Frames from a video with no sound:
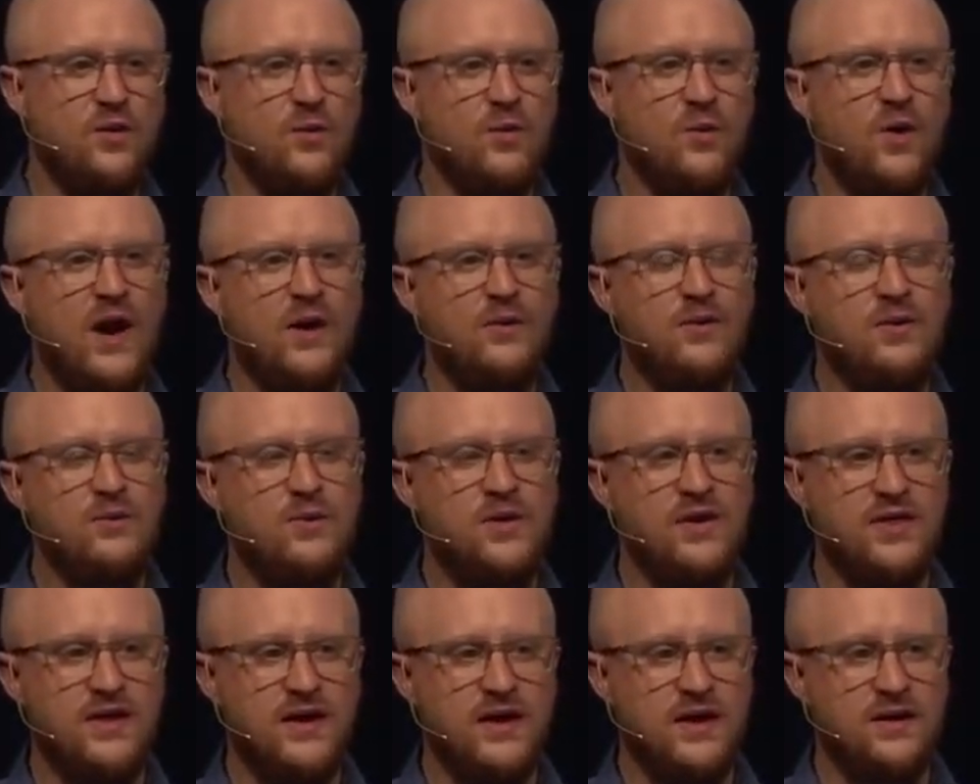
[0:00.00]
Why would
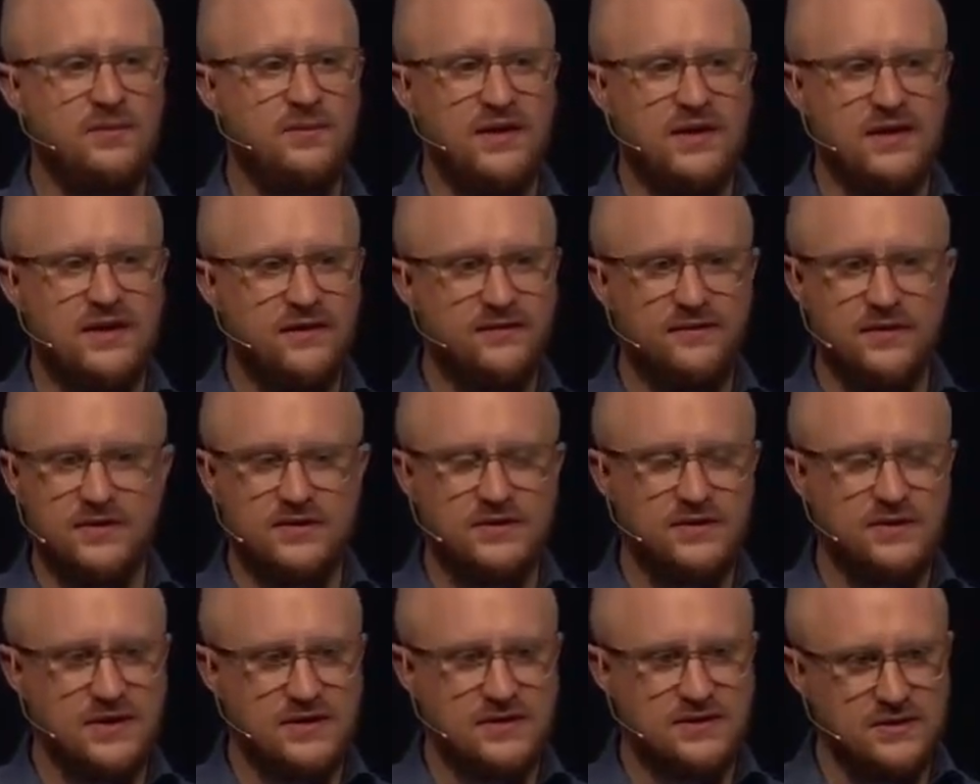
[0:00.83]
we think it'd be
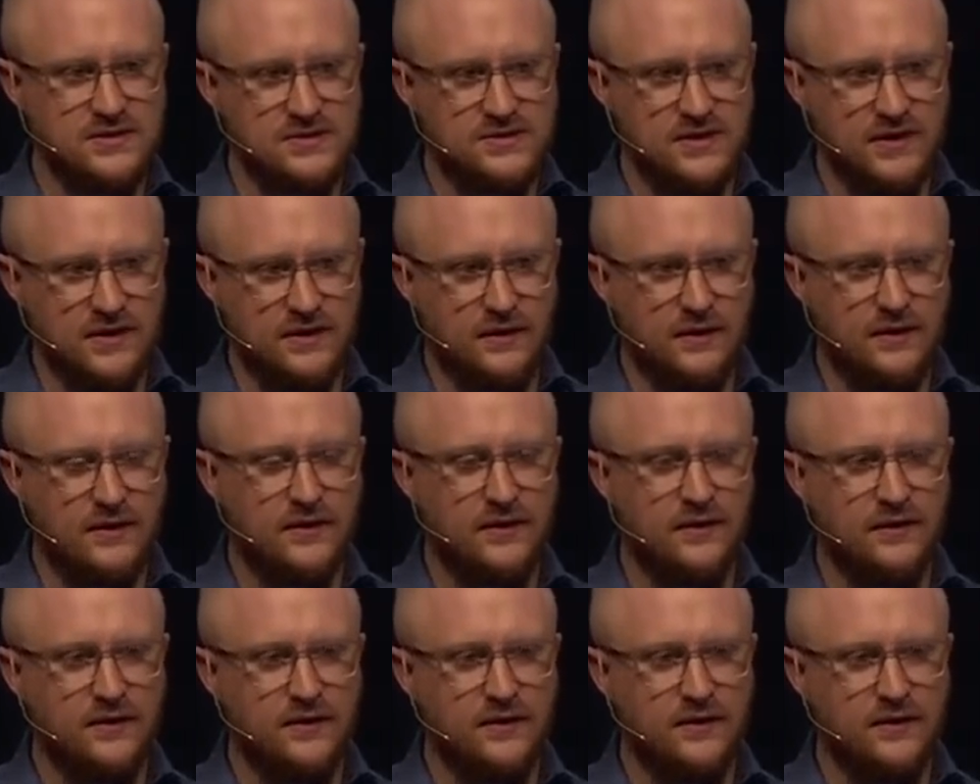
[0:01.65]
different 2,000 years later?